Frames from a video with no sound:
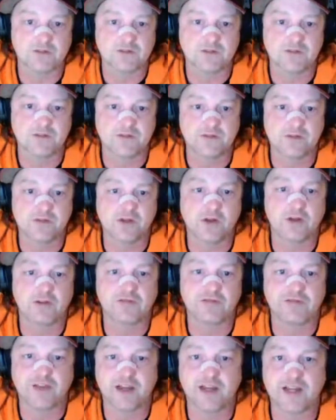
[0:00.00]

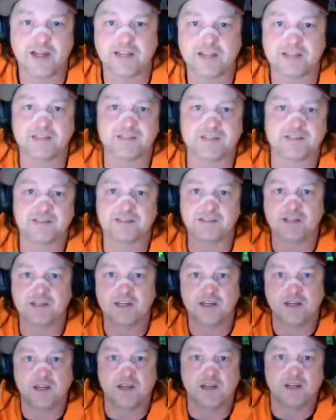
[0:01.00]
nullify his
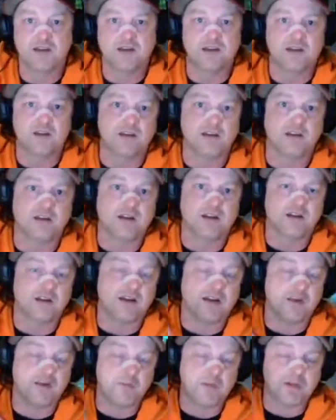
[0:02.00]

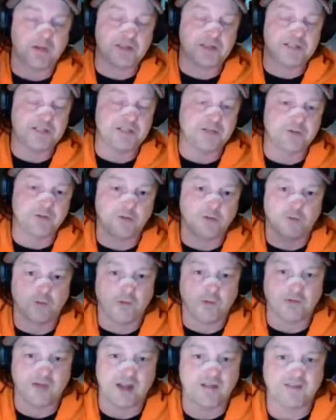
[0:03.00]
ability to
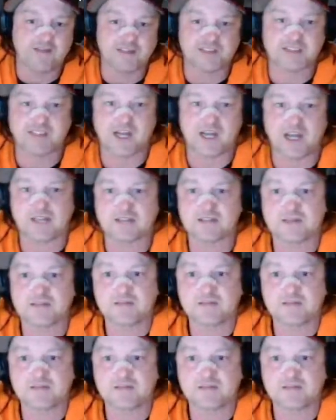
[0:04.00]
revive his guys.